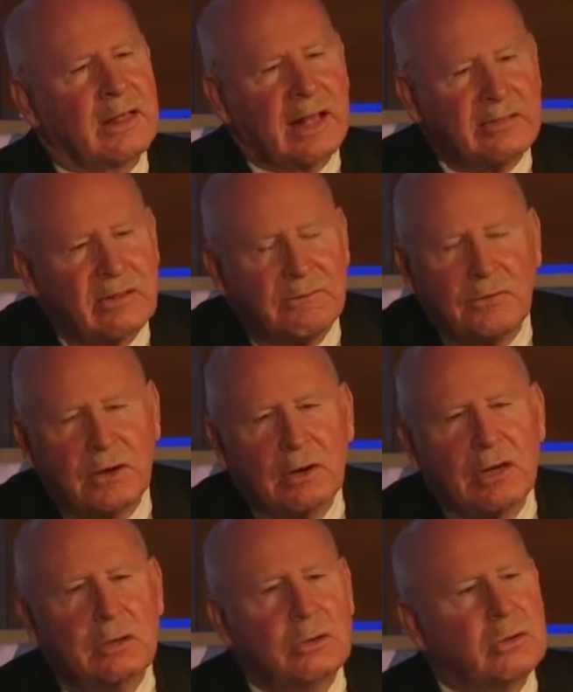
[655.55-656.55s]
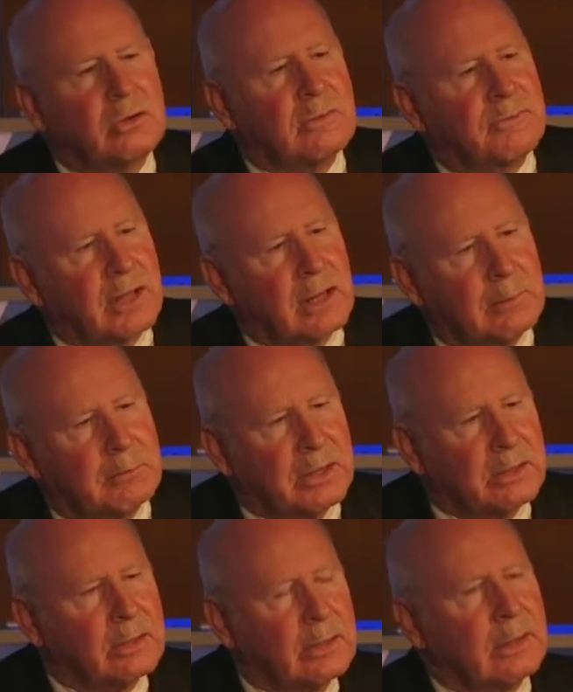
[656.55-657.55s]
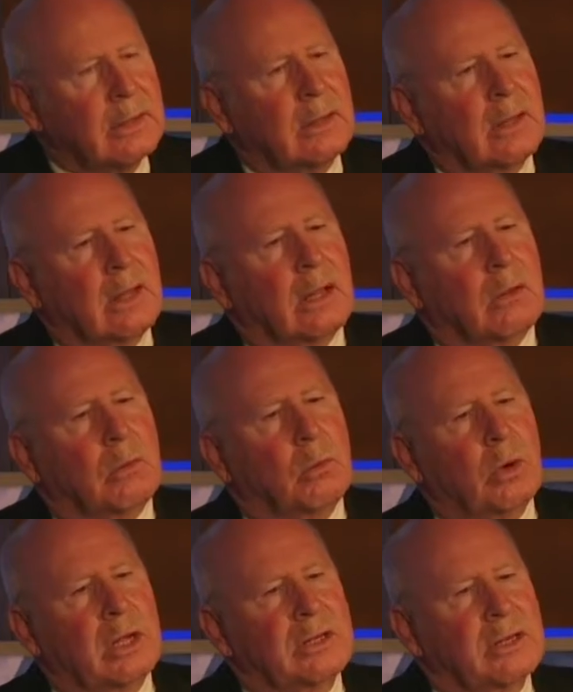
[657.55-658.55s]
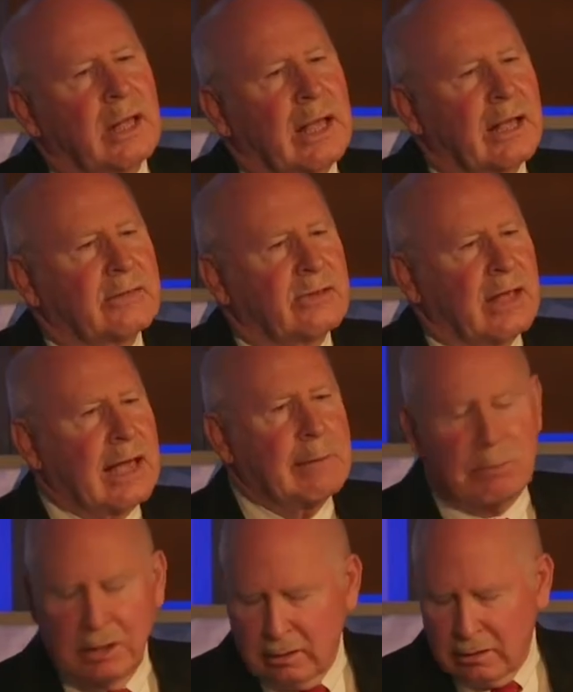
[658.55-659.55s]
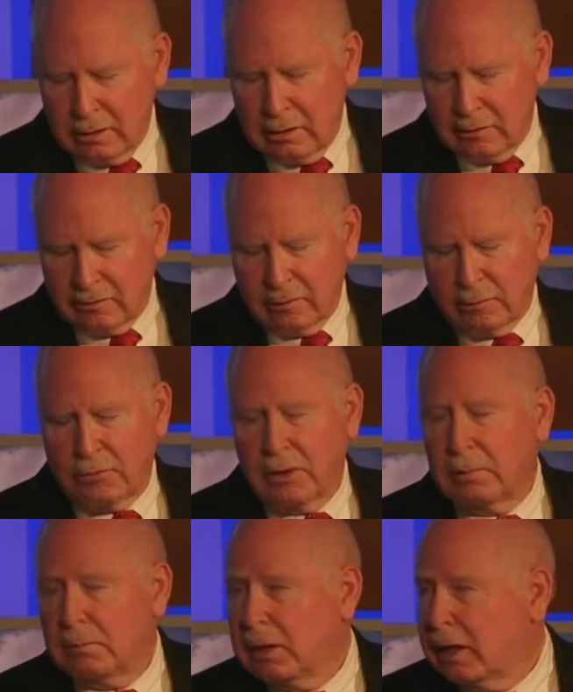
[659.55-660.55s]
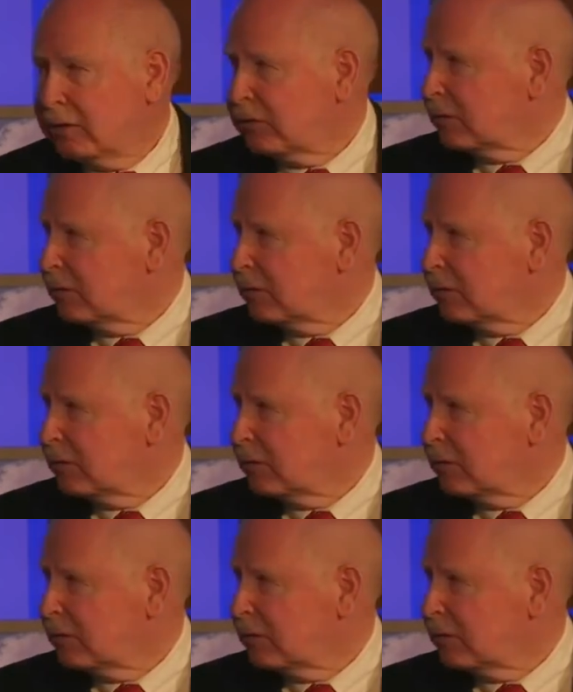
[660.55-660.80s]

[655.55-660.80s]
That's a very new development. What has happened, and this is from a